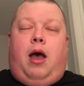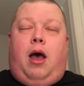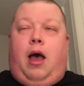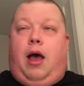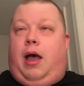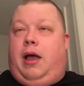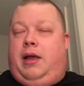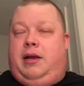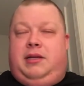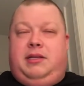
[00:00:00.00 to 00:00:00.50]

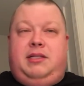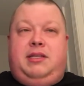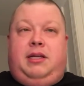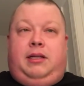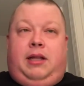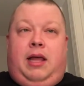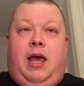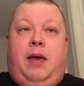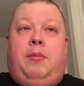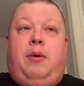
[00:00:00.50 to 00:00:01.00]
and
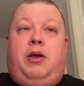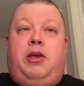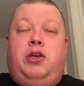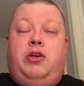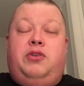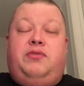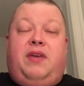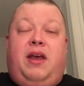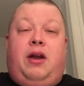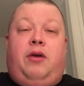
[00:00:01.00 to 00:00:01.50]
still am, a
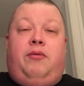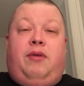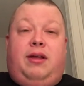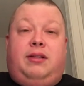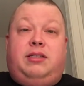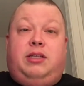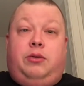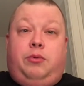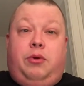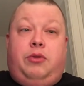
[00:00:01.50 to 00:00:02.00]
huge fan of
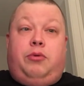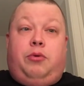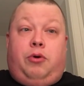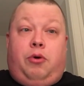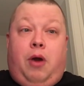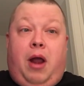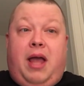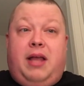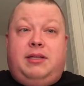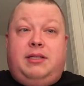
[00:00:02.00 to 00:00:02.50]
Wrestling with
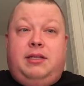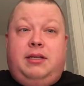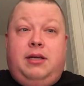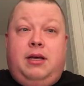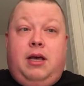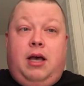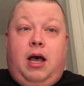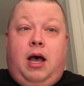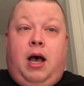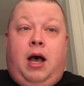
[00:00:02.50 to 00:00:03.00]
Regret.
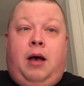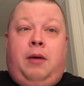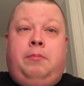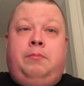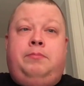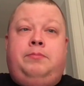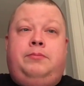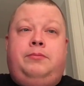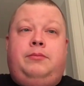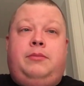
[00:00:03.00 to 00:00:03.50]

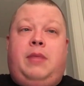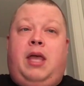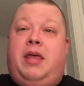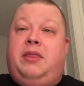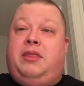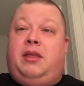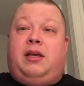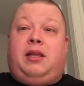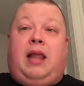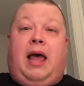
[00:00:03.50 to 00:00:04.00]
And
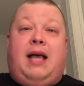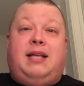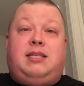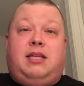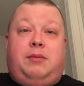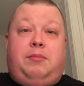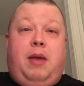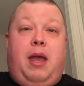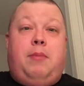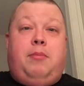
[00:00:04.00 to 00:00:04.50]
the
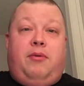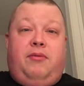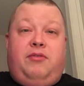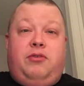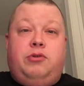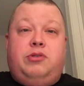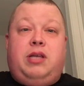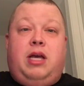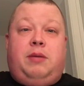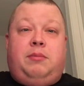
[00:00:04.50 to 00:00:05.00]
classic pay-per-view
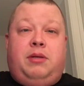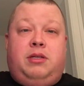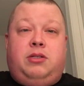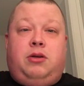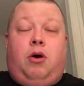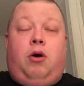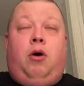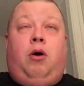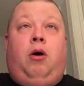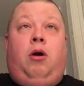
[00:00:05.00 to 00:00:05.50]
segments
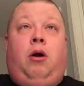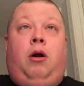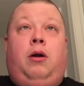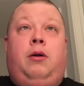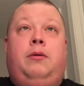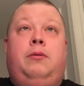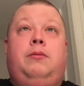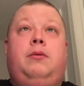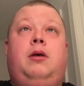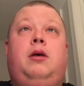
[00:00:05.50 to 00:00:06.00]
are
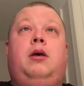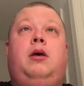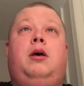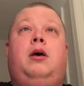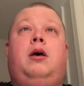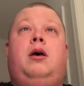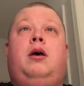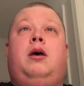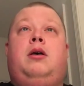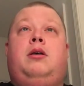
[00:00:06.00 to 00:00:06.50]

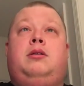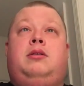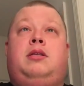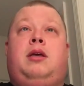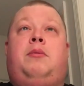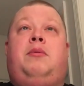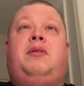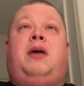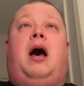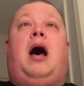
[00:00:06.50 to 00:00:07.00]
some
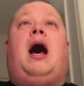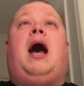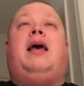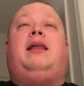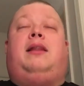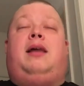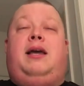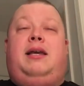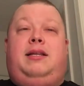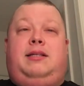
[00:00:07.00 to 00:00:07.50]
of the
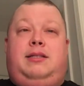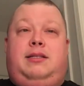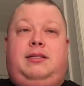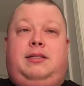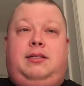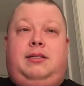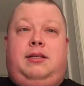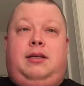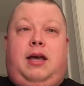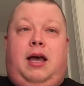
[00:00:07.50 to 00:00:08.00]

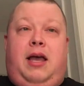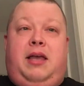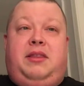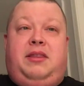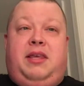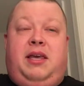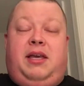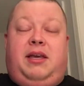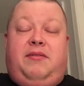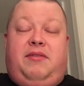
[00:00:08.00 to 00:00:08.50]
highlights, I
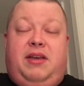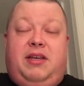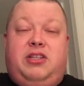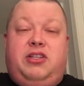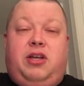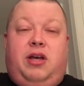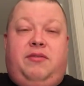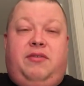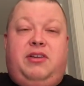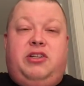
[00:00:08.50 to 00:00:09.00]
think, of
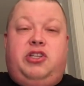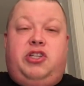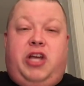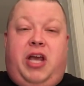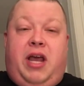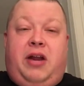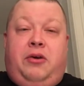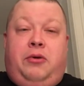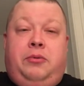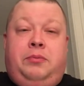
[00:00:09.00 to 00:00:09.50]
his
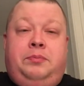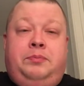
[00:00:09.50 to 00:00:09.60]
channel.